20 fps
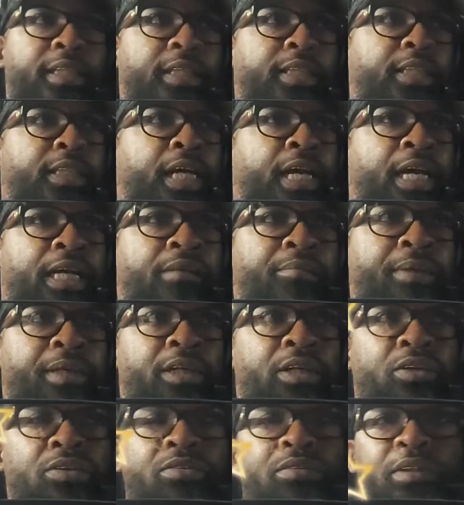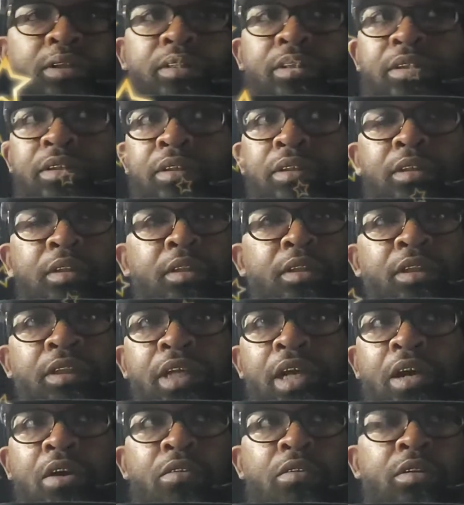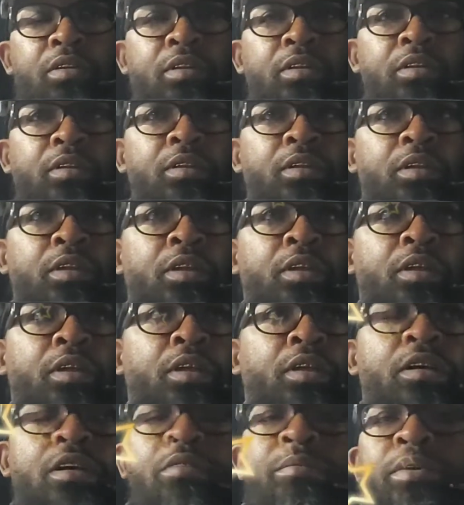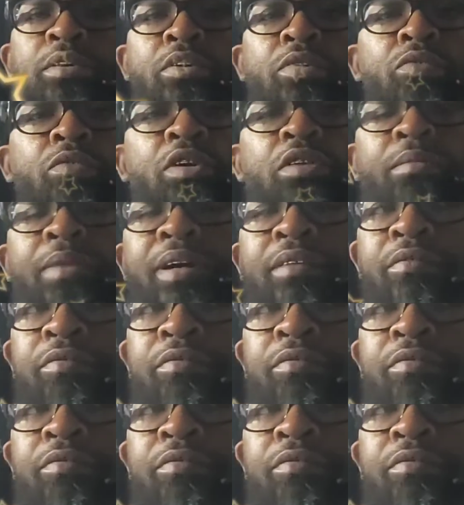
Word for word: that shine at me, you know, because y'all could comment on one of my